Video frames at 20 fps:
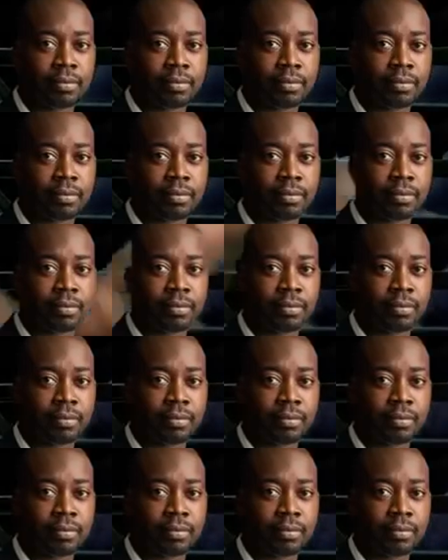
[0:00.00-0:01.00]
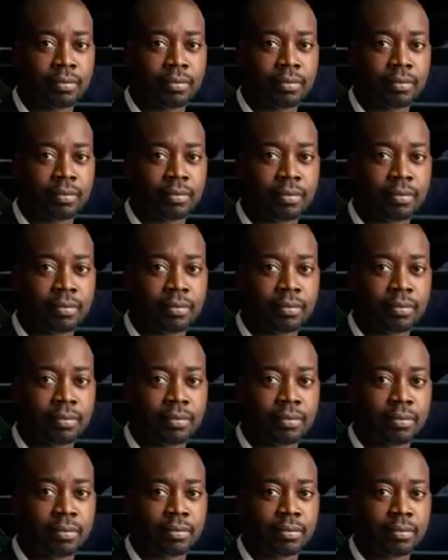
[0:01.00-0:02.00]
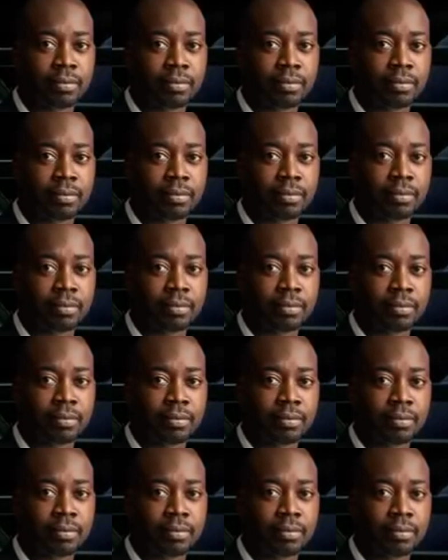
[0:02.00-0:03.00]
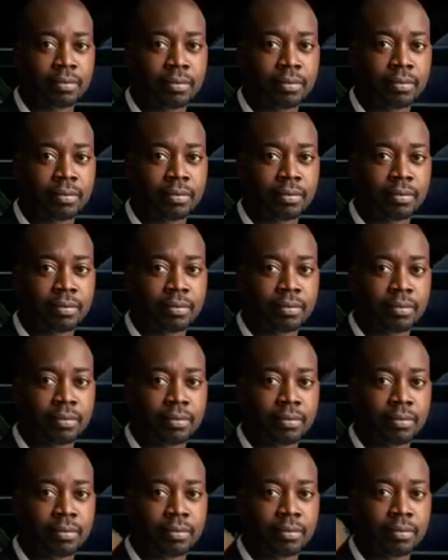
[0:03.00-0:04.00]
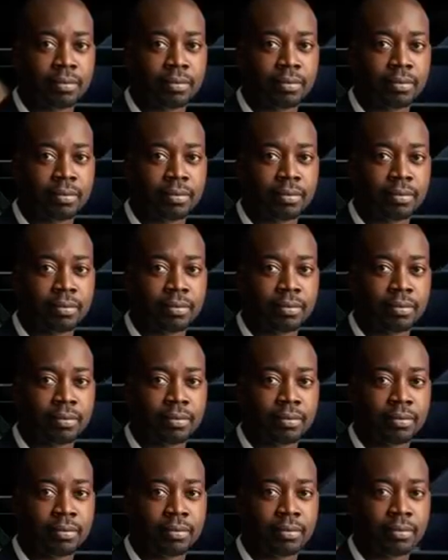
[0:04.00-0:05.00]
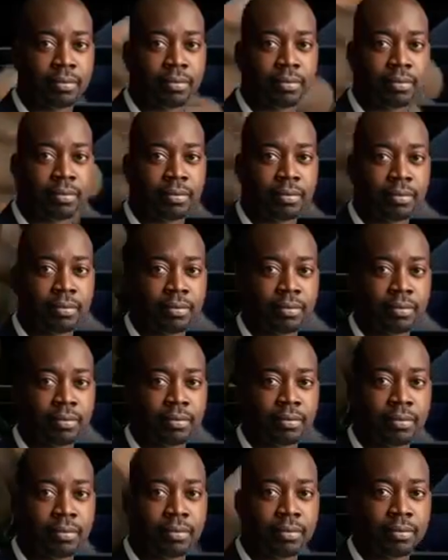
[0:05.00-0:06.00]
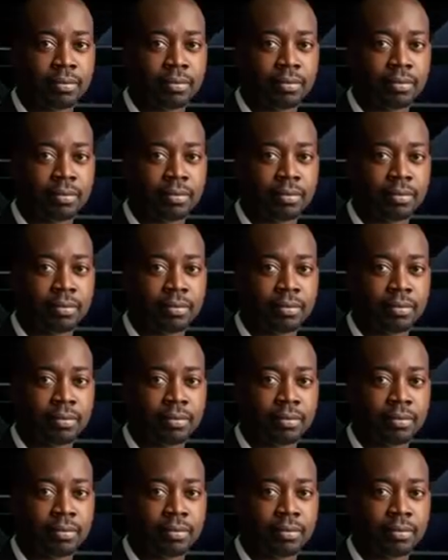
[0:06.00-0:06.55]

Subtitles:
(not speaking)